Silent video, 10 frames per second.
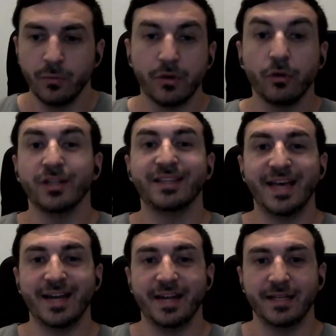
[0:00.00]
We call it
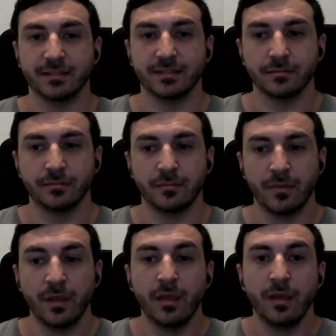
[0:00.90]
dead ends.
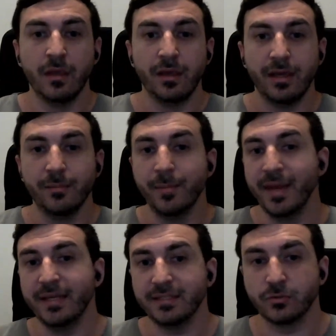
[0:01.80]
In
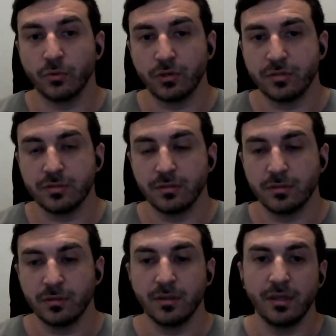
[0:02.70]
many stores,
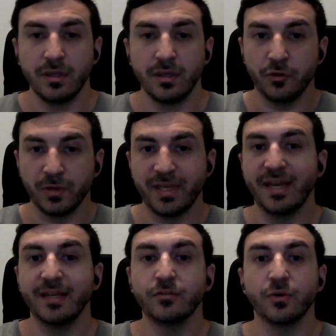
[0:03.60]
you're
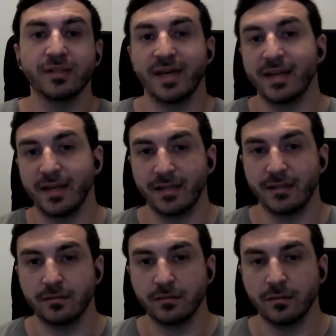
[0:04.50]
getting to a dead
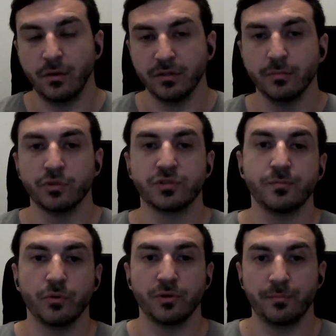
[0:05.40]
end on the most
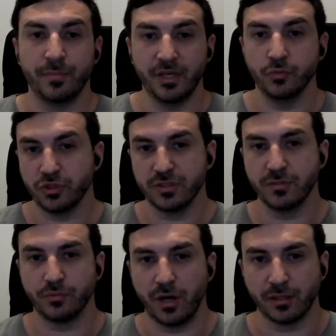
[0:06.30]
important page, which
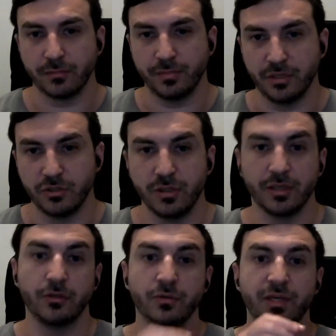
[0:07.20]
is the product page.
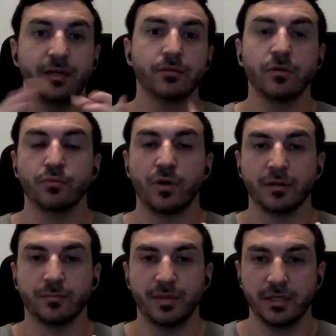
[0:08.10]
Like you're getting to a
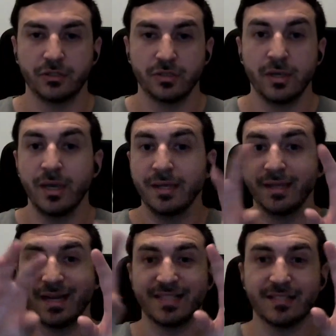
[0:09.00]
product page,
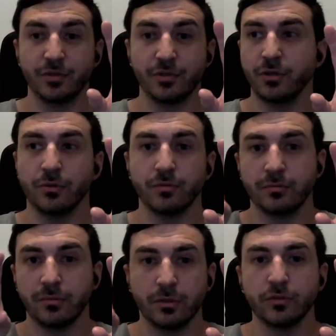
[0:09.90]
the customer, you
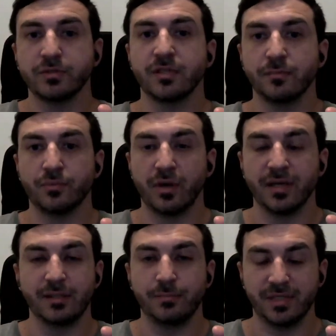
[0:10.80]
know, looks at the
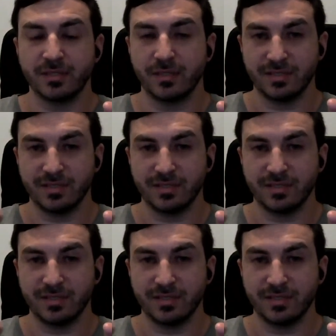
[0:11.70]
at the piece.